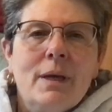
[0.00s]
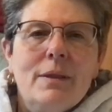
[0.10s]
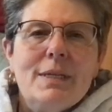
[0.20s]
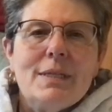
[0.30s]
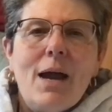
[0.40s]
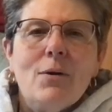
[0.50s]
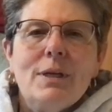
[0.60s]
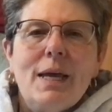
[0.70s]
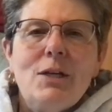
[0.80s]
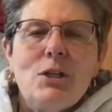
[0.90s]
This
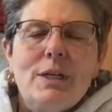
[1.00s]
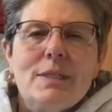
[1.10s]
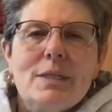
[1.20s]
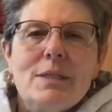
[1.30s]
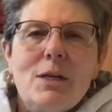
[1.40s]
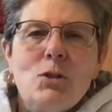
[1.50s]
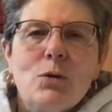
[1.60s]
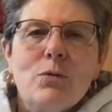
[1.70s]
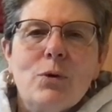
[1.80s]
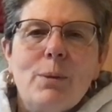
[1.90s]
calculation is
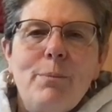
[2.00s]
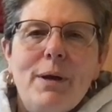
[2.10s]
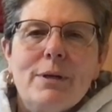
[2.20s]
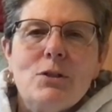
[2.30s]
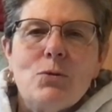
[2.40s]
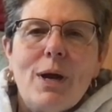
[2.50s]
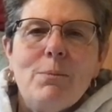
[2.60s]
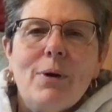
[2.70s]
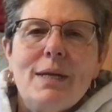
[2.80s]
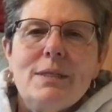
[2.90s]
essential for comparing strike
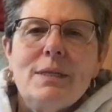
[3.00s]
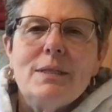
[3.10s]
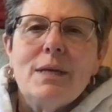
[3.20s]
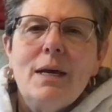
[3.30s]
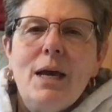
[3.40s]
prices,